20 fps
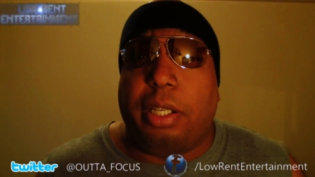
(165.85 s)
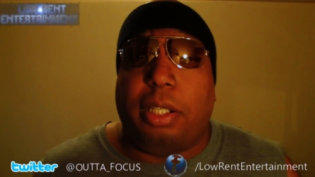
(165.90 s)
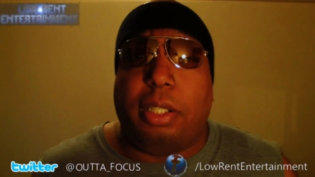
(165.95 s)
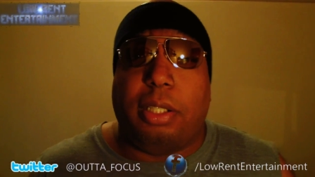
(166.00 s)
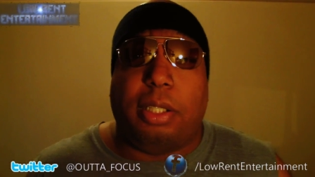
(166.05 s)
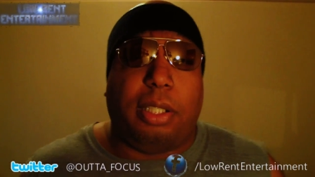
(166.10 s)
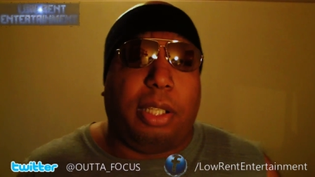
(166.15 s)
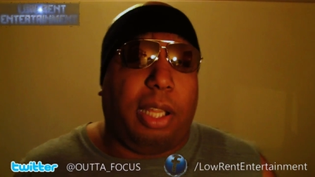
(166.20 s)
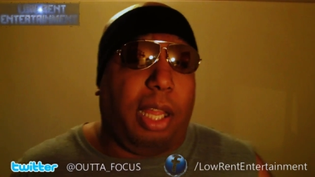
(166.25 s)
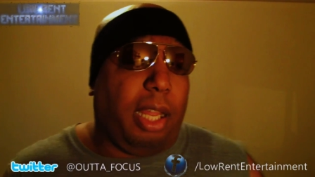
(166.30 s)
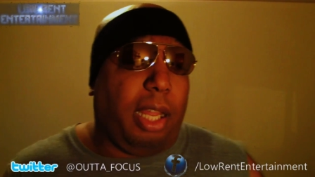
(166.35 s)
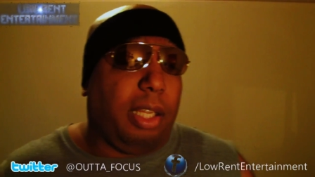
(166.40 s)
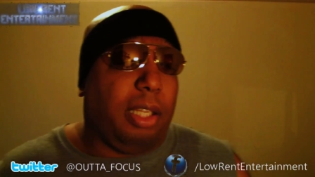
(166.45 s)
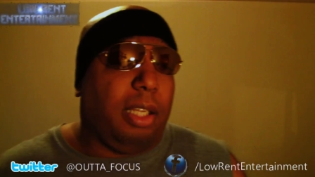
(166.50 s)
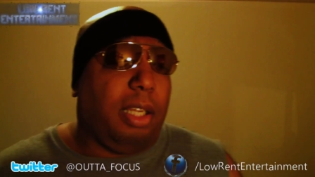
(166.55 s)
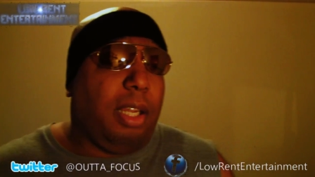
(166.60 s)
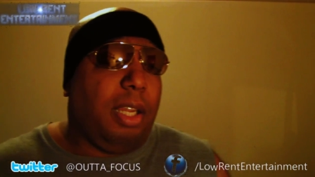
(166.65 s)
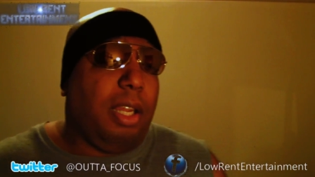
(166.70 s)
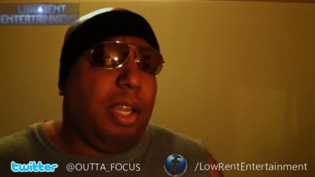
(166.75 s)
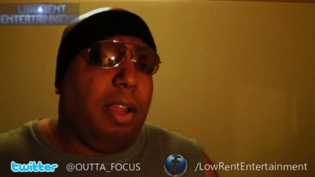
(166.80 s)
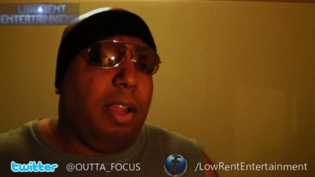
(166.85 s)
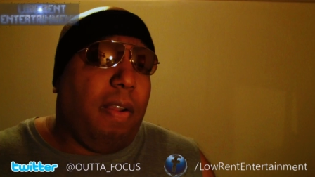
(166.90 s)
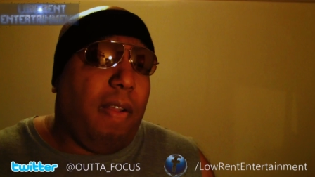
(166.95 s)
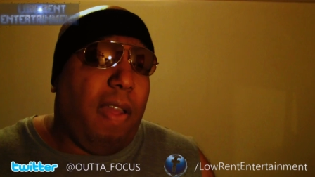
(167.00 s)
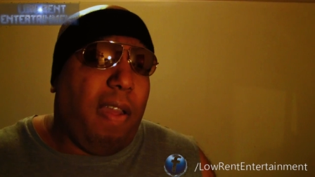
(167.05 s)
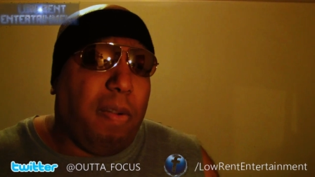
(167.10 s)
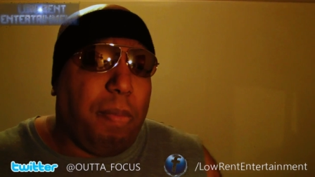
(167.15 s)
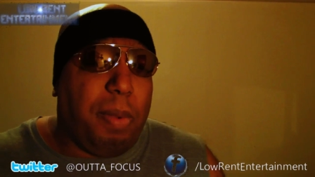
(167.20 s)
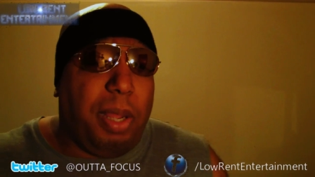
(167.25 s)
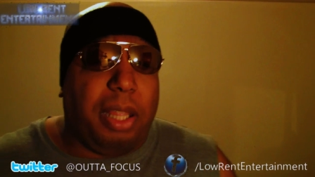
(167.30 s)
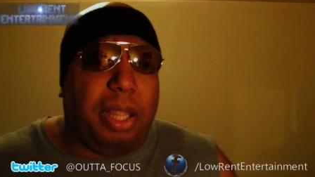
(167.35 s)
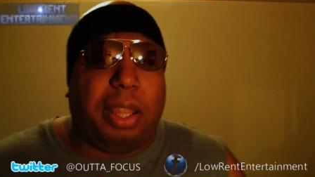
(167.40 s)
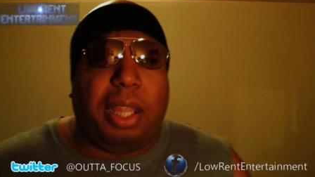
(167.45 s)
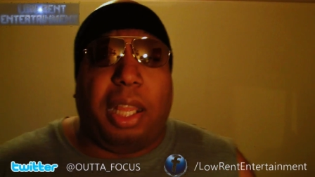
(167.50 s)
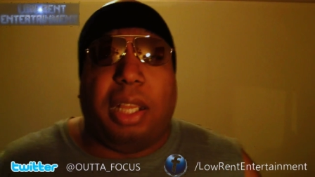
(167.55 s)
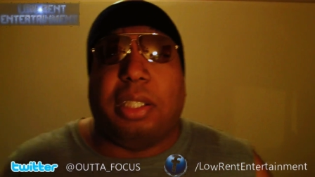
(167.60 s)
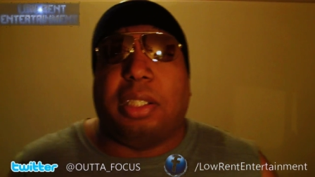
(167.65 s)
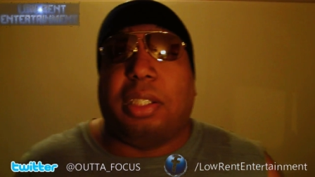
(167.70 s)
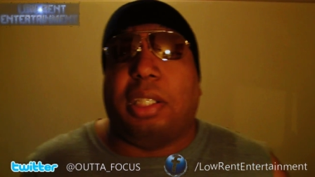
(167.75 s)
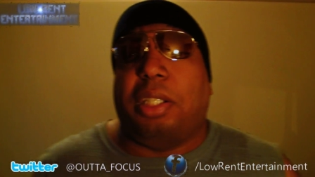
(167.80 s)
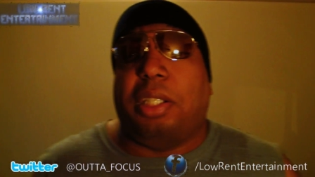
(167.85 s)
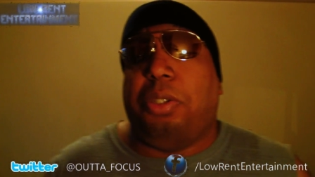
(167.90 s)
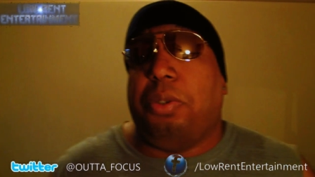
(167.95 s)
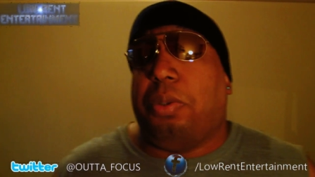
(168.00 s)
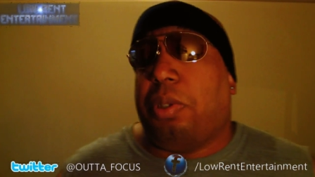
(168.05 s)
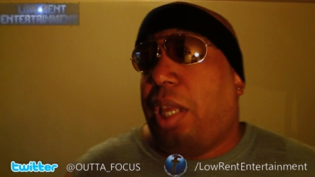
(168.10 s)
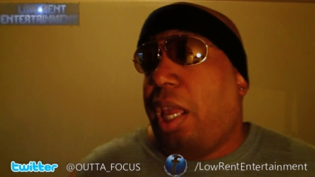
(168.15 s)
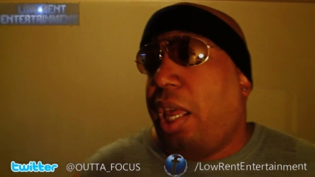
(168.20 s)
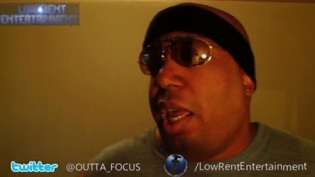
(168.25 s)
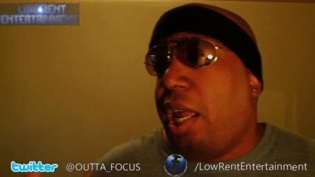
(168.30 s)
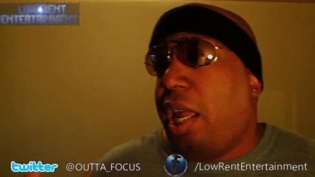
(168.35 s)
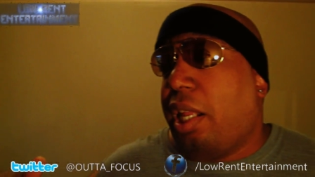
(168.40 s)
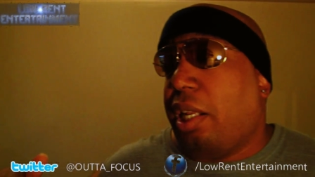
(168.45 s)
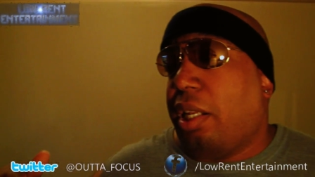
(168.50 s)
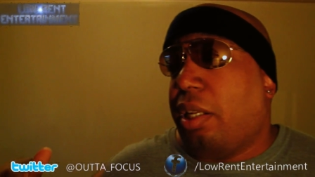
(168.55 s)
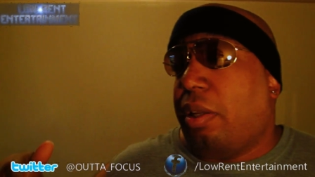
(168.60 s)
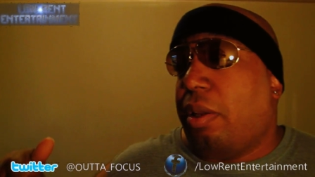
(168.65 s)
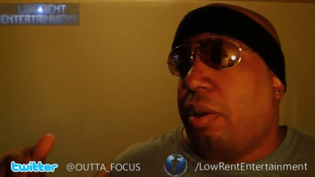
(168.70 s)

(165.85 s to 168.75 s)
It's like, everybody thinks that you can't